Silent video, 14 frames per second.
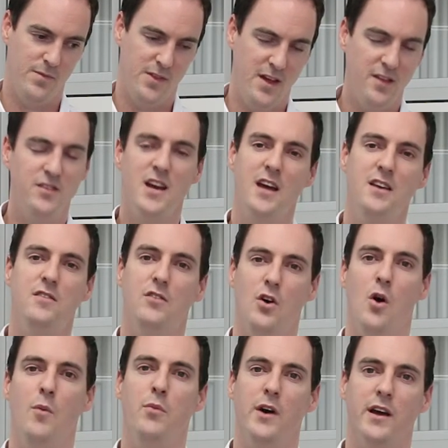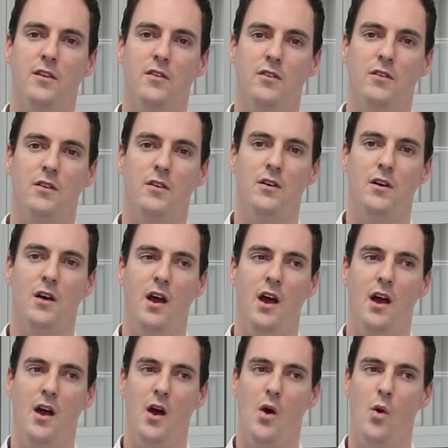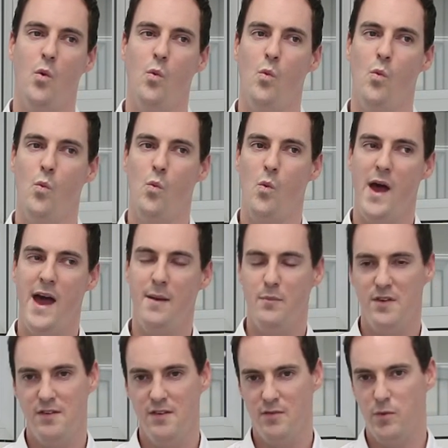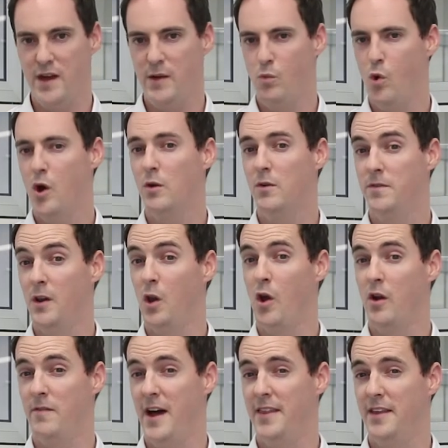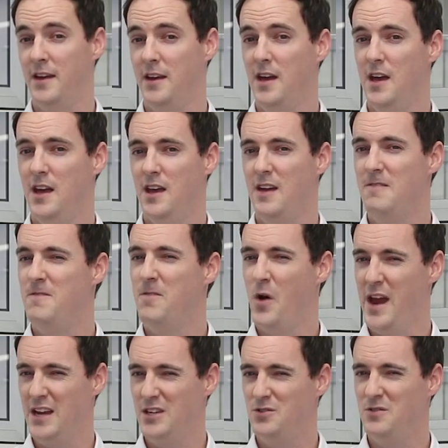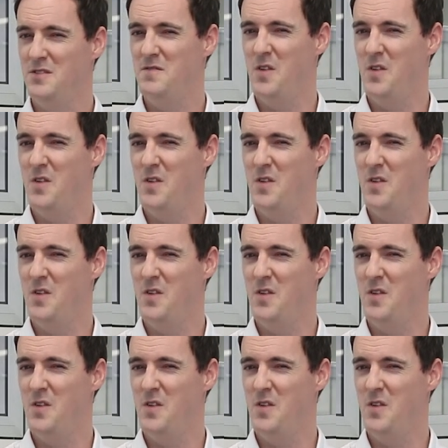these changes are complex. Our business, we work with a lot of other financial